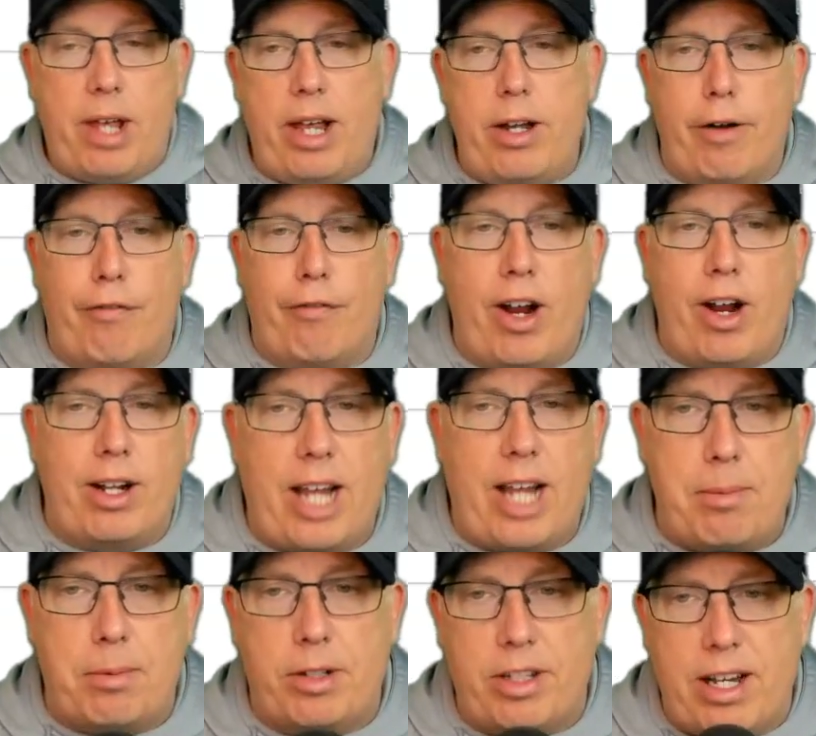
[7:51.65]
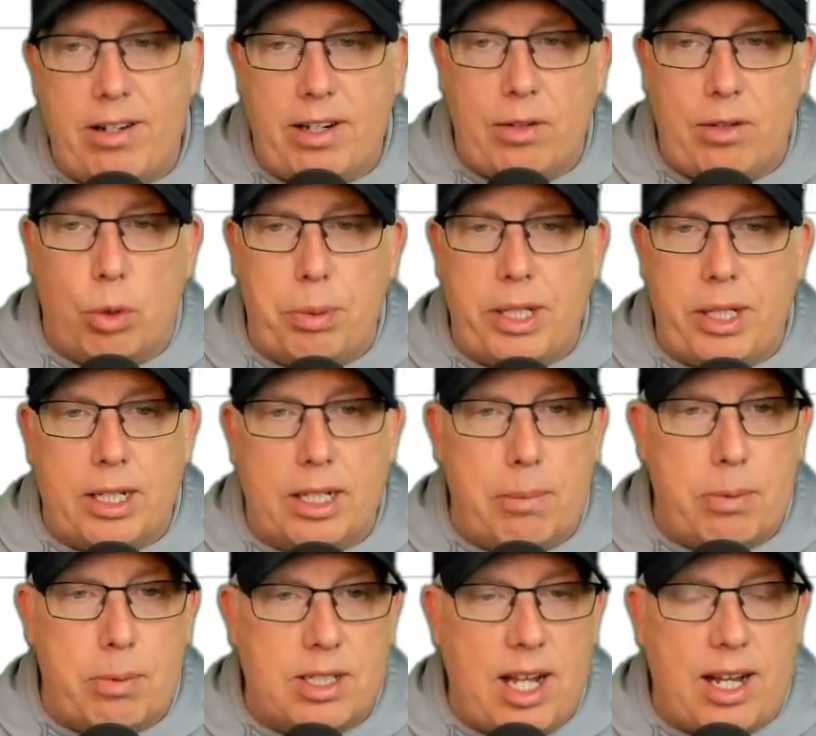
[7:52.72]
And your final game of the evening will be the
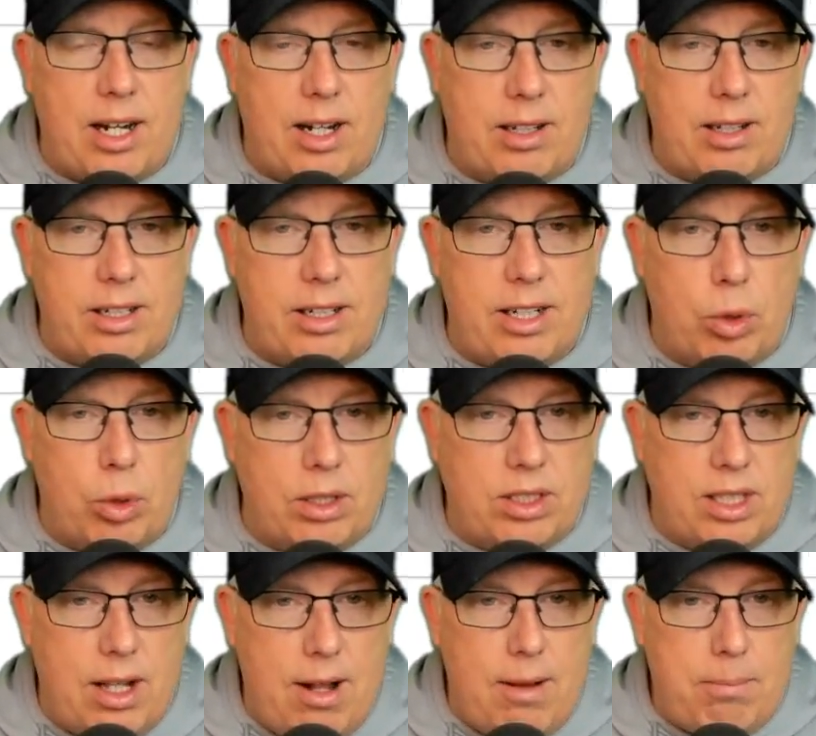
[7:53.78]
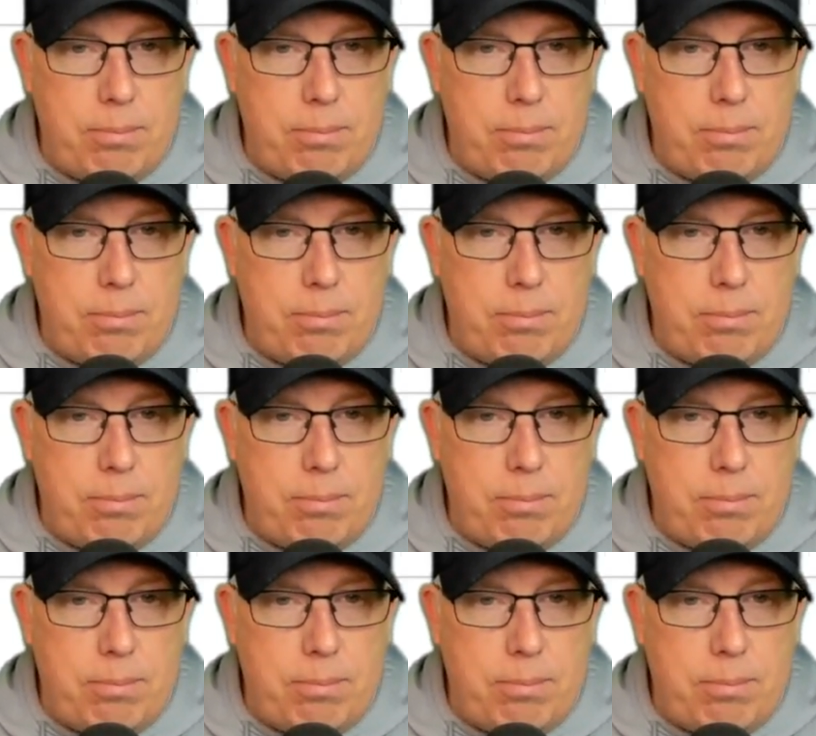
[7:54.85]
Clippers taking on the T-Wolves.